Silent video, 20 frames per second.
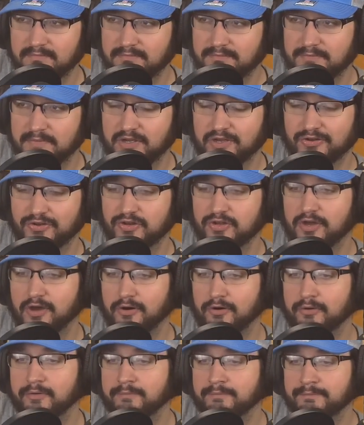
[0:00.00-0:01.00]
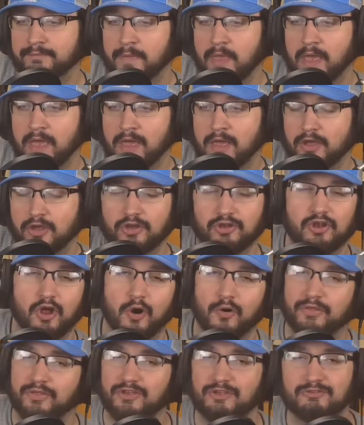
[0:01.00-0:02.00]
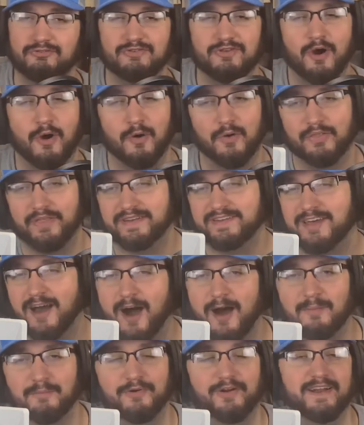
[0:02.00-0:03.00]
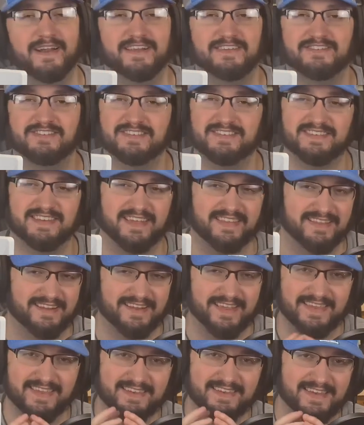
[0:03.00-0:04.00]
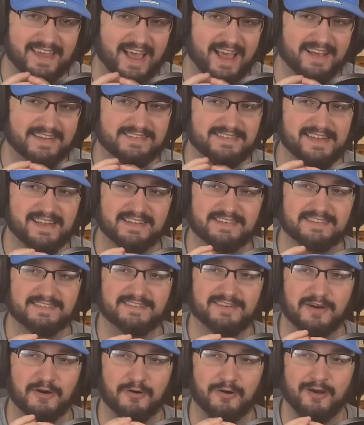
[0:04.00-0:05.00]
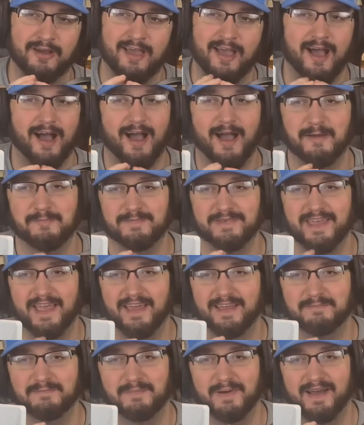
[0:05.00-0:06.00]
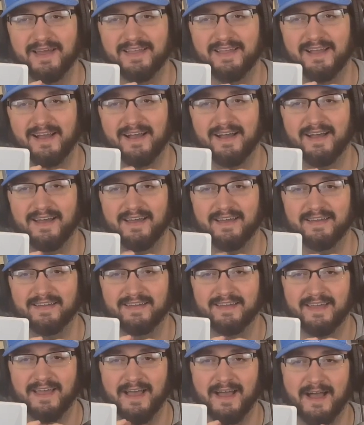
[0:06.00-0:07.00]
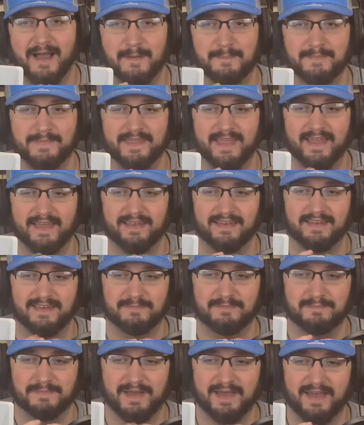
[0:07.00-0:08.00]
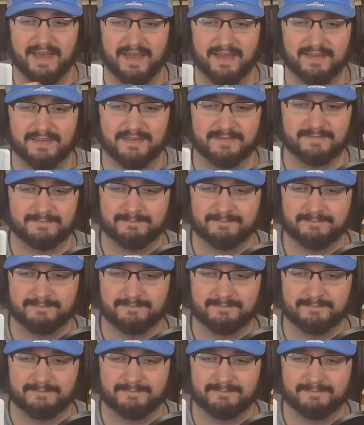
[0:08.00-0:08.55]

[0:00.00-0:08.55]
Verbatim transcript: be good to go. You know, you know that Tom Brady's just sitting there like, yes, let's go. I'm getting my guy. I'm getting him back.